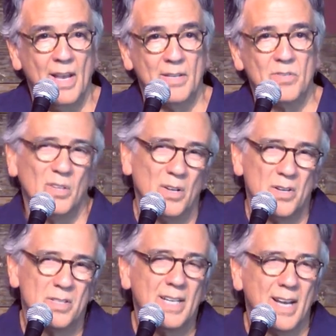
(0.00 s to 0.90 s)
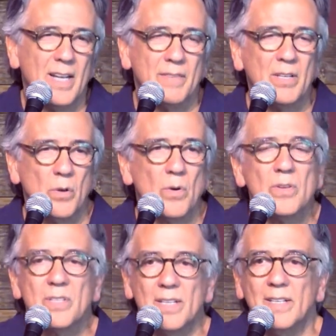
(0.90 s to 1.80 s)
And so largely kind of
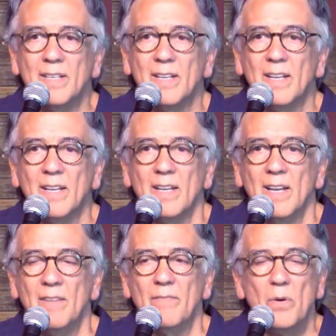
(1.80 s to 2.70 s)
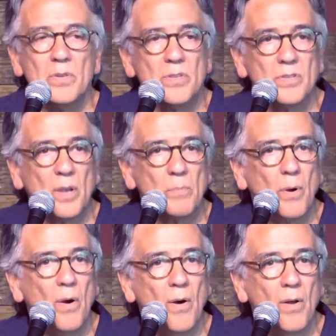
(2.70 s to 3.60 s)
ignores it and focuses on
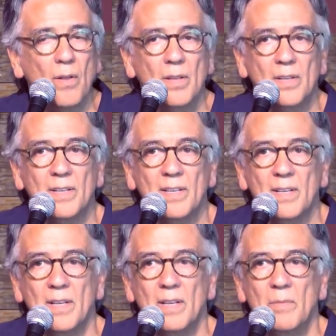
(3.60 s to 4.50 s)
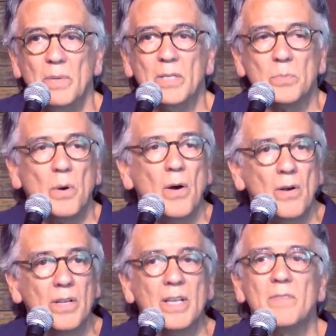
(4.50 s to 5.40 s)
Paul, because
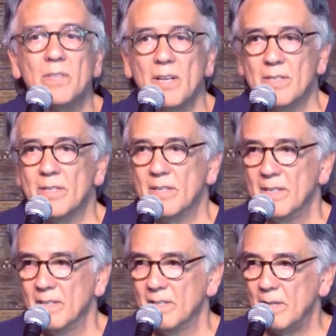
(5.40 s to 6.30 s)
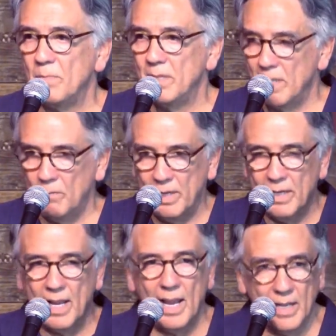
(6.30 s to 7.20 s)
Paul gives us something that we
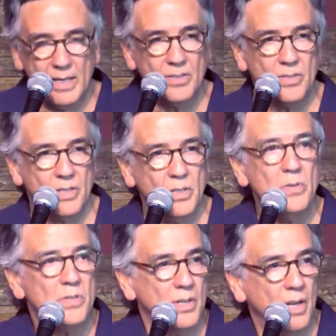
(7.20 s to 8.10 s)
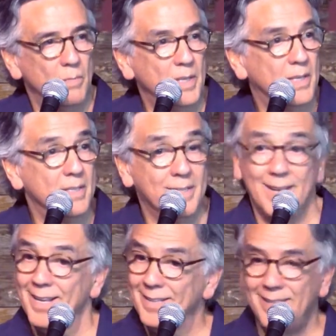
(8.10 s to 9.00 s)
can hang an institution on, because
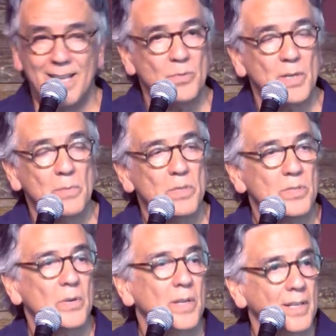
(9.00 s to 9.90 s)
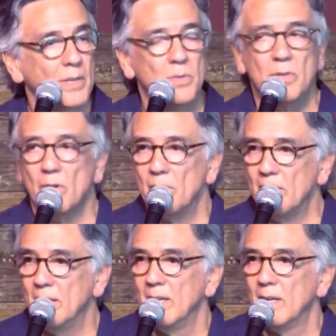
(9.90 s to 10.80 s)
that's what he was doing. He was
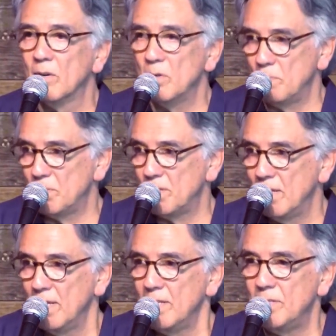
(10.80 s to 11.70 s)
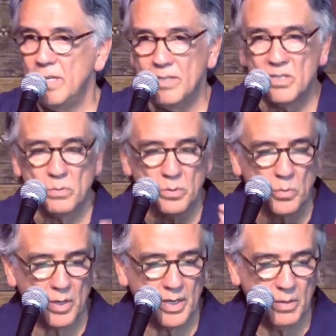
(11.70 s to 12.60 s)
growing groups. Jesus was
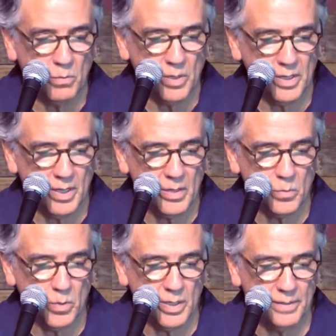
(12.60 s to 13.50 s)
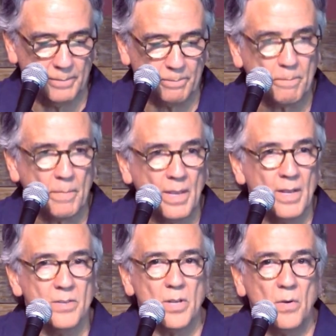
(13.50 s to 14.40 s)
working one-on-one.
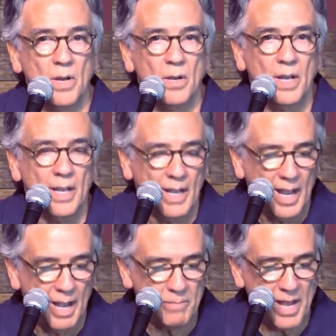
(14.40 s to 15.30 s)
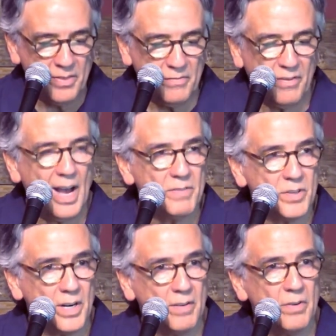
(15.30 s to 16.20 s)
So at Matthew 5,
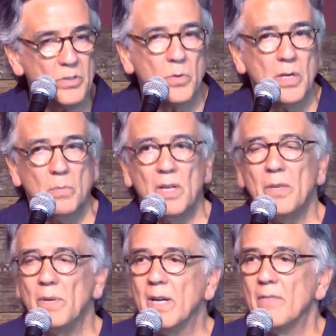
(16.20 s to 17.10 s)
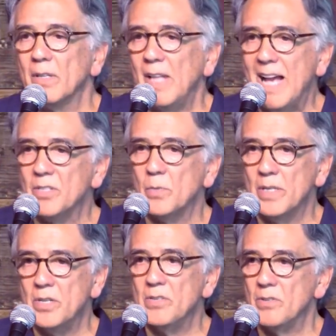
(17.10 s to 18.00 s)
starting in verse 21 that we covered last
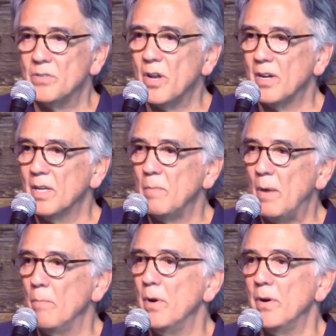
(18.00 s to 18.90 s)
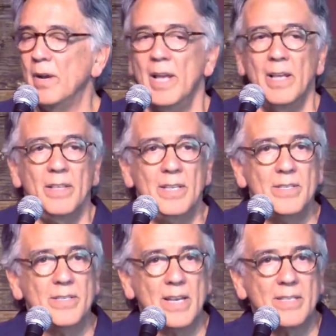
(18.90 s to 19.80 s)
week, Jesus is talking about murder.
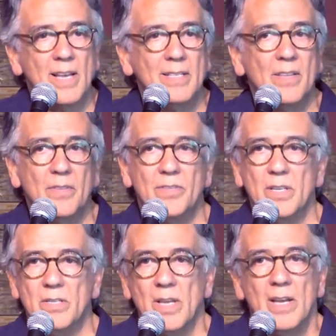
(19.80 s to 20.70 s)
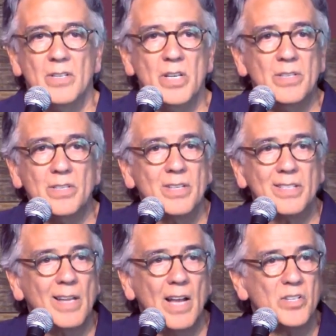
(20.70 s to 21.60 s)
These 6 antitheses, Jesus
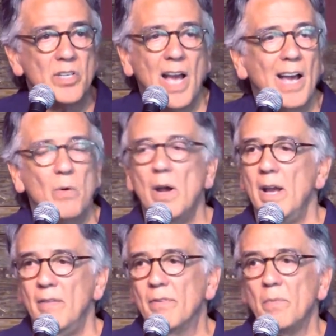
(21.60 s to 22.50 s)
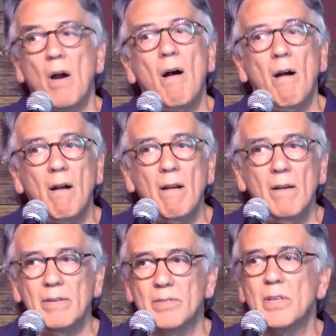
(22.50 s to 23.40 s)
does not shy away from the
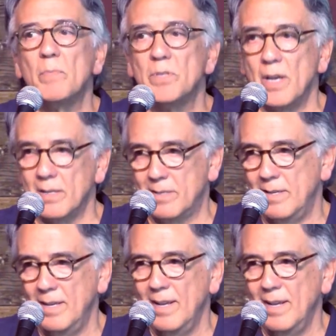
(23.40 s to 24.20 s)
hard subjects.